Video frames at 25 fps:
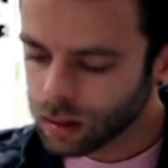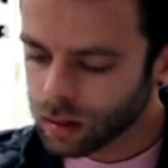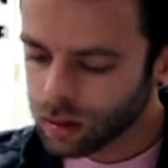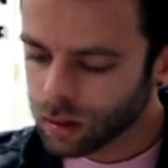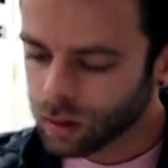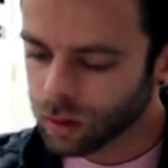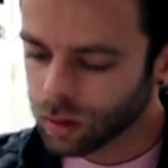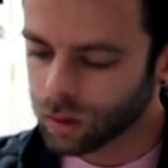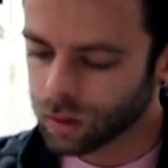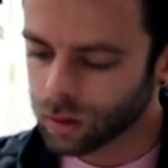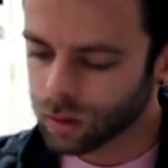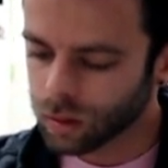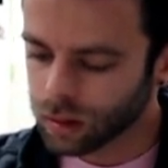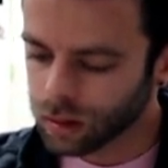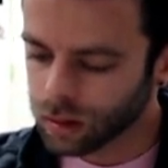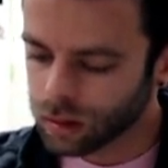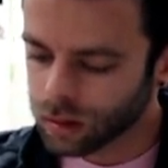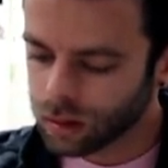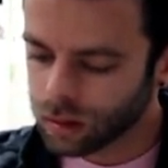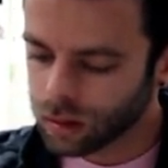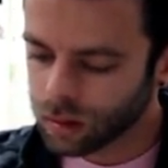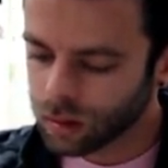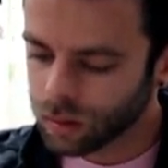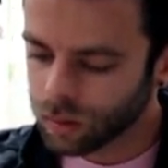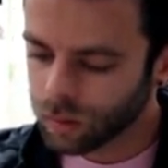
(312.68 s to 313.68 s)
or
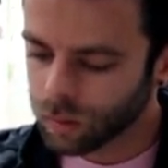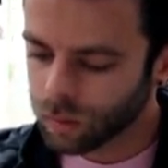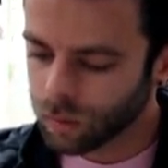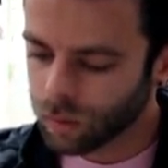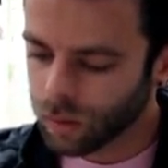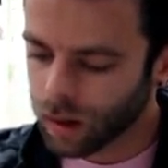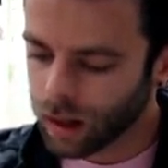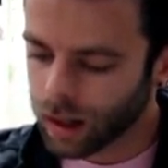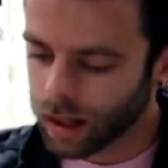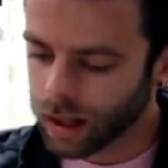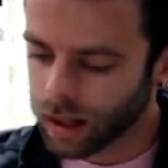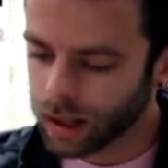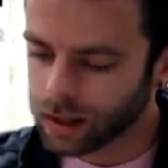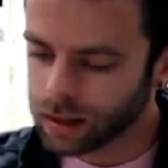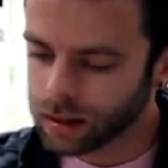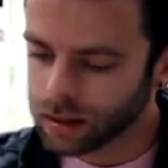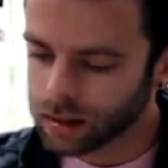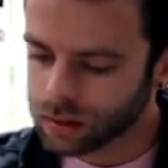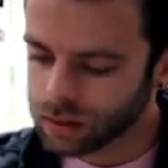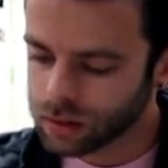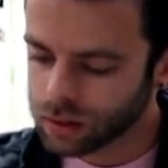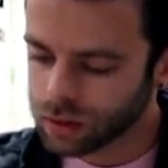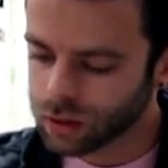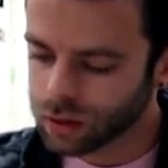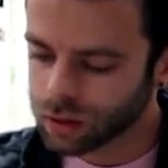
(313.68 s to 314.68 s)

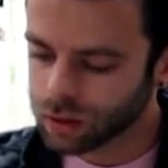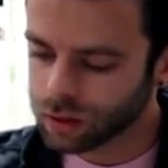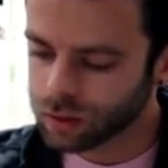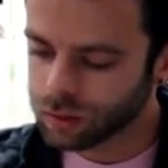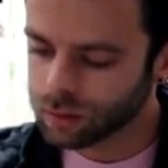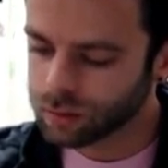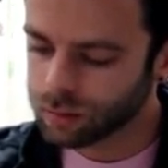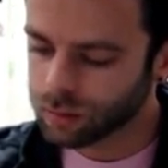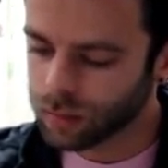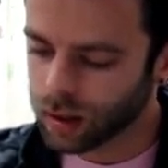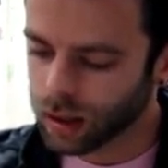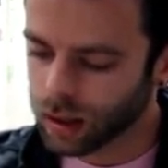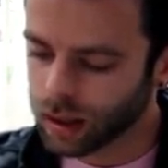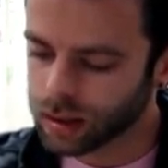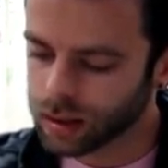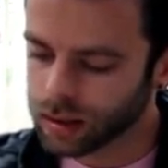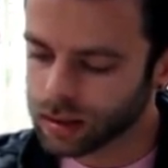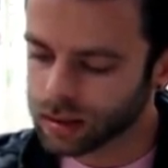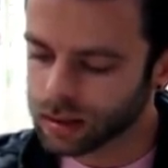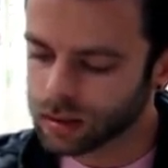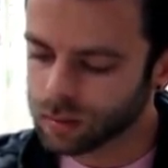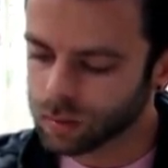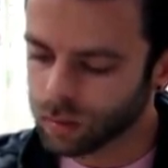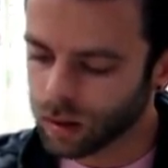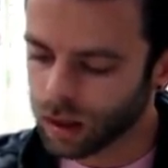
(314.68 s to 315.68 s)
y2
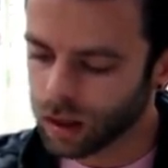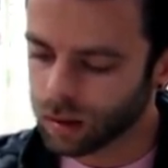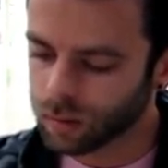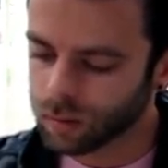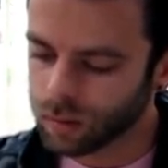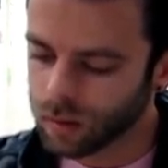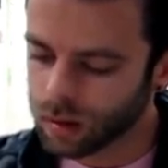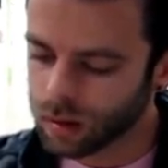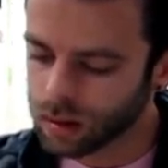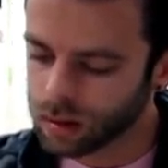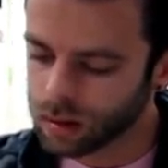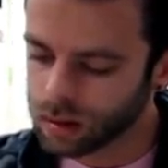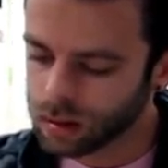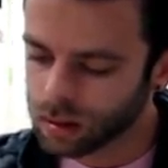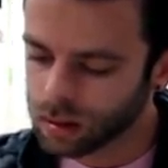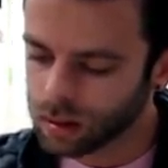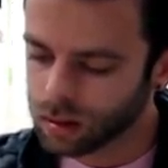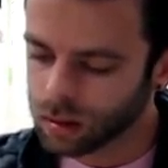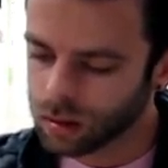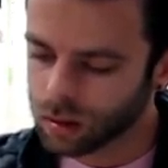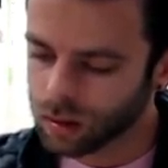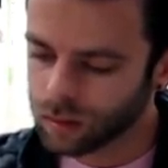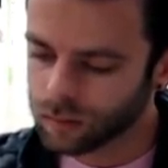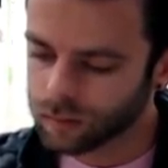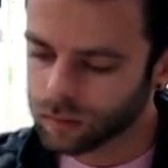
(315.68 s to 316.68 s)
minus y1
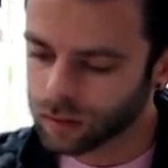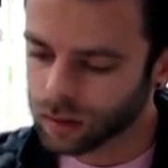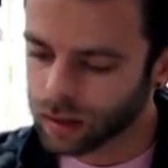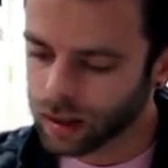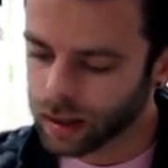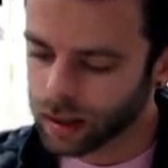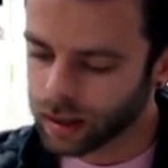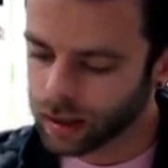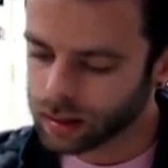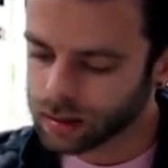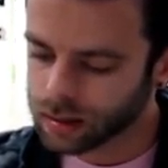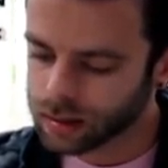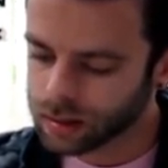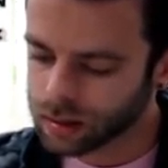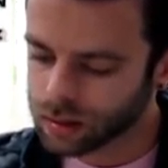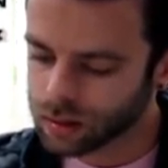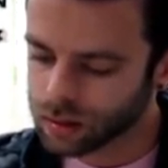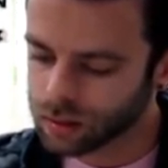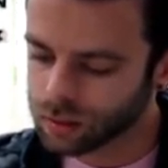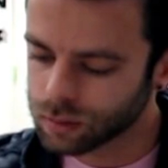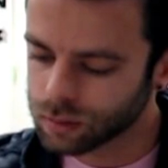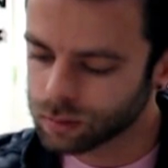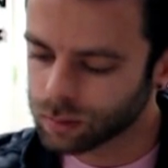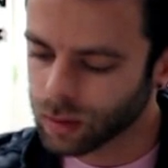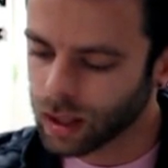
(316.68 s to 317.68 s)
over
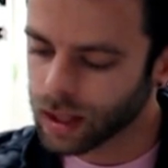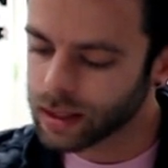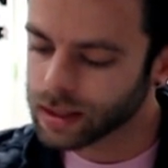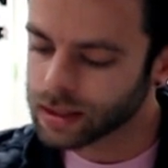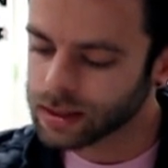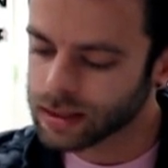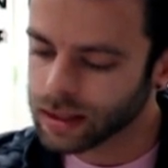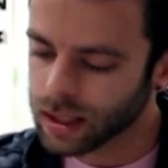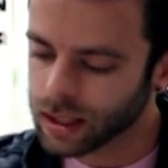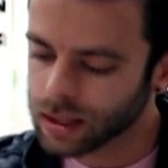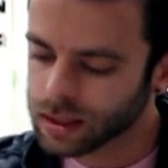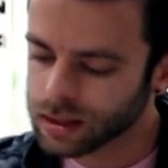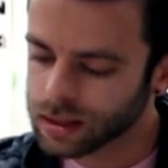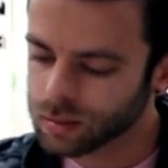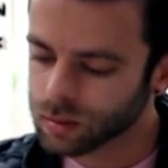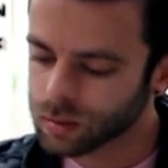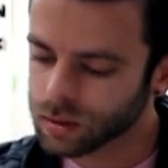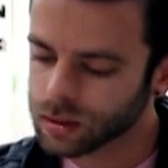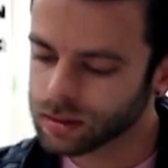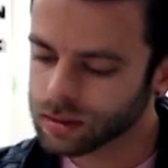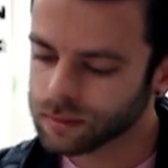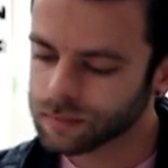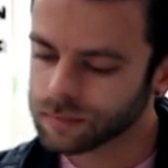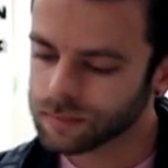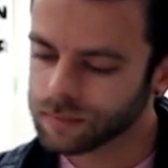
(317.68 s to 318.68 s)
x2 minus
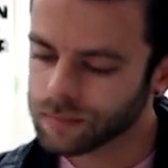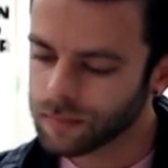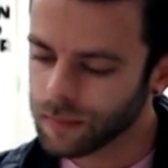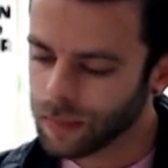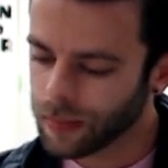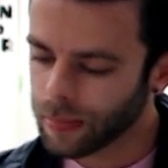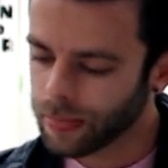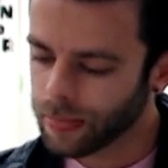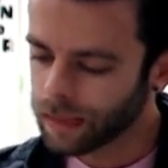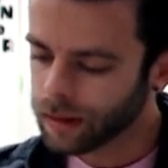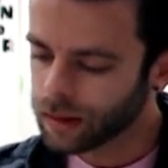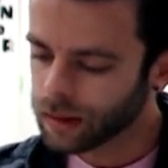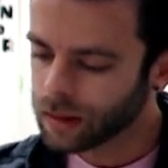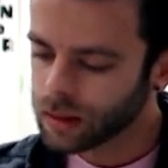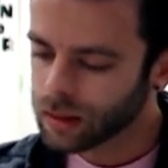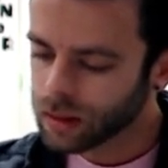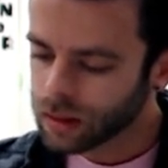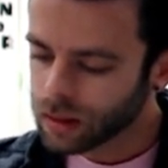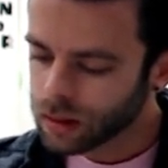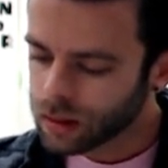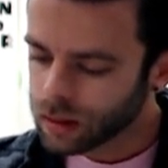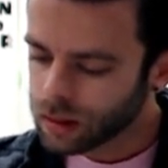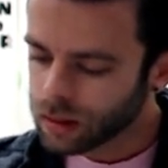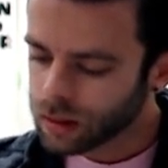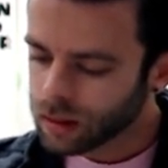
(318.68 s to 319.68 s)
x1.
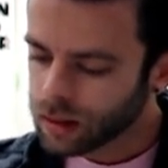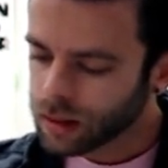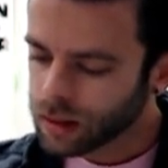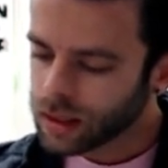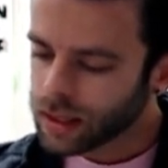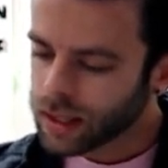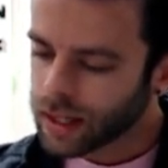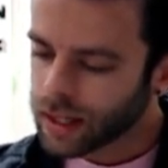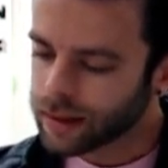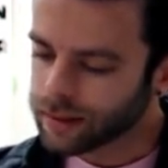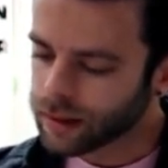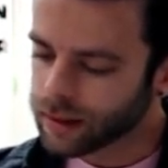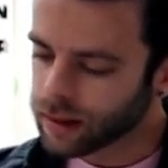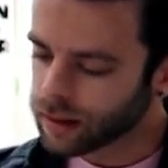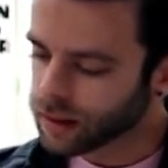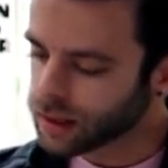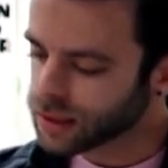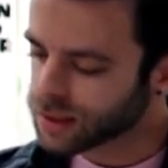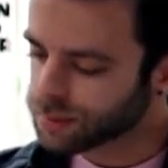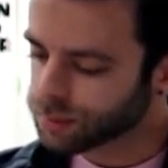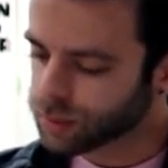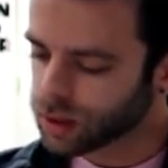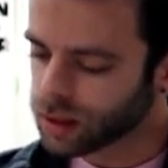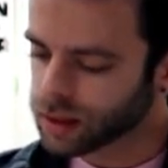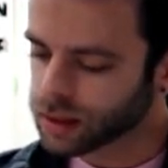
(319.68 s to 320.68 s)
And then let's
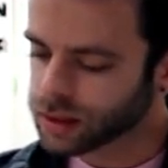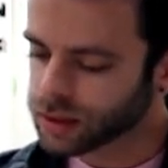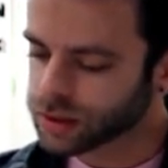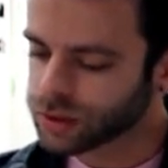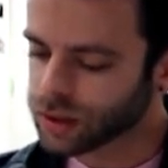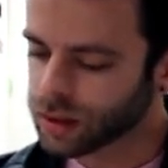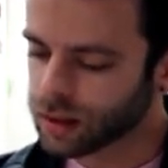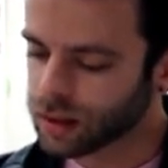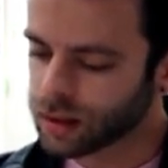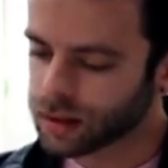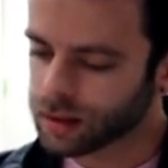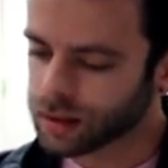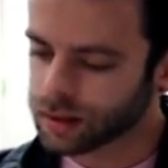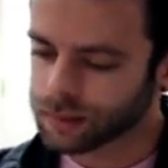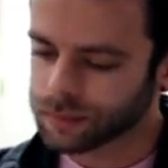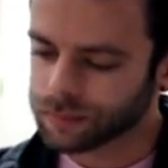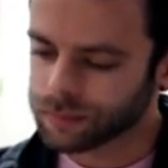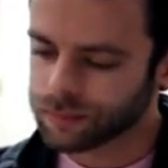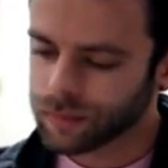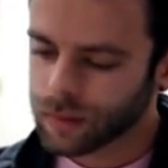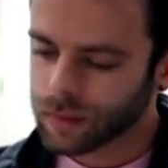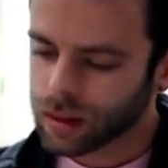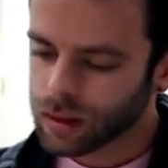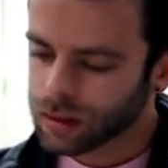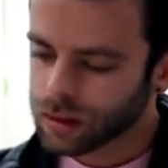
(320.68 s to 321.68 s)
plug and chug.
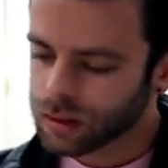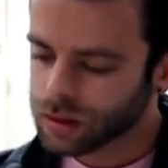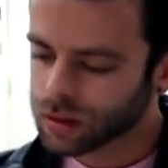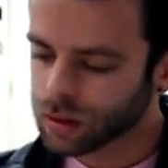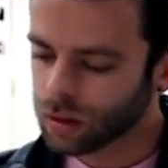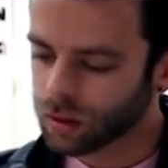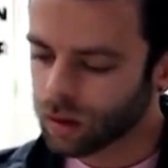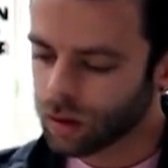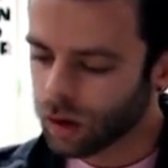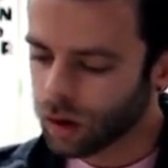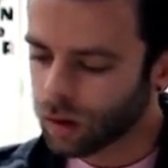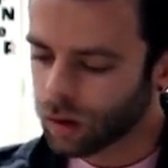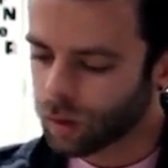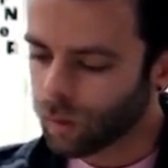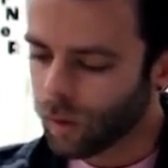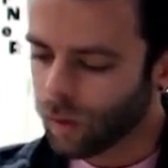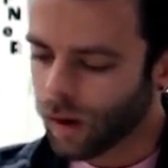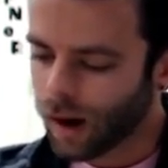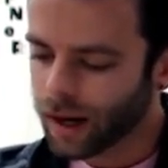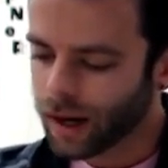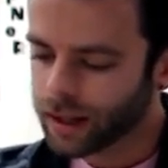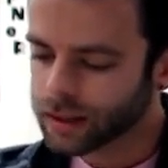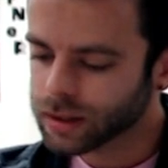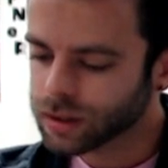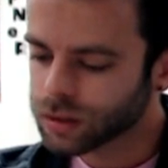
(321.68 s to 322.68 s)
So our
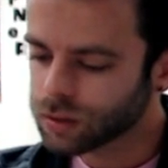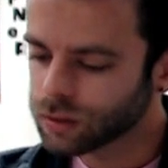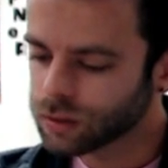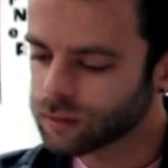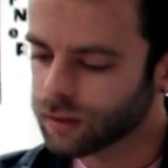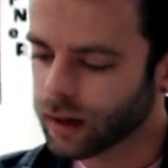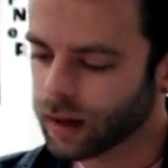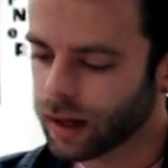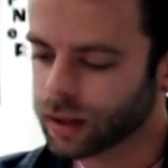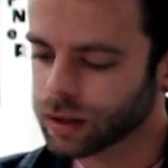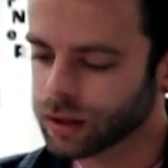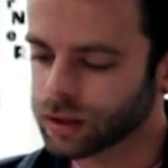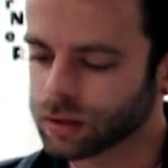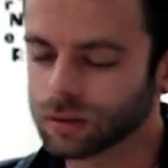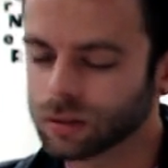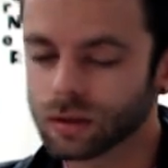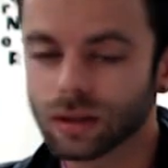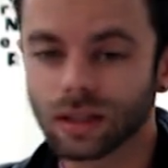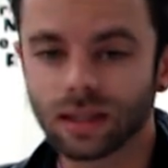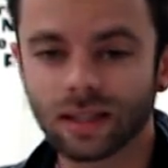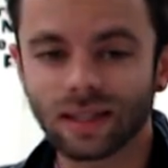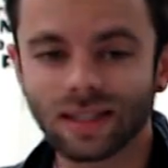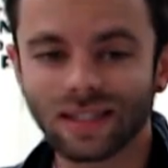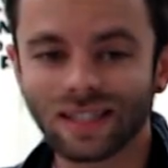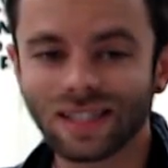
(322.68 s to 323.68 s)
y2 value
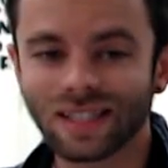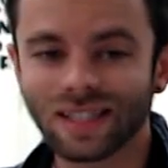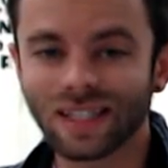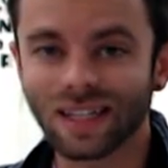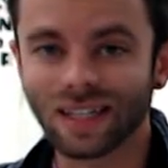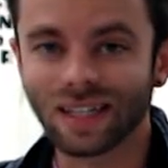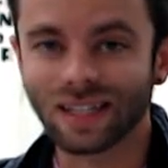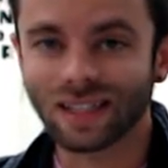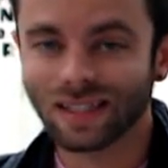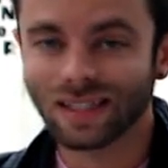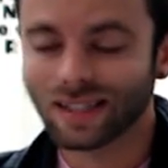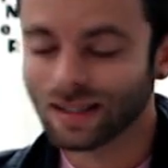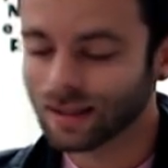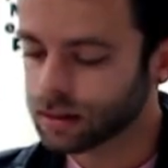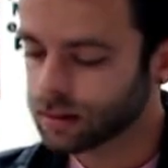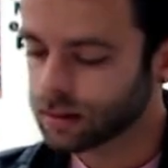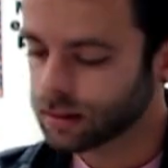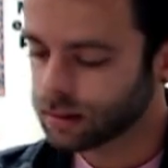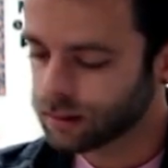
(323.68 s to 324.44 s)
is 6.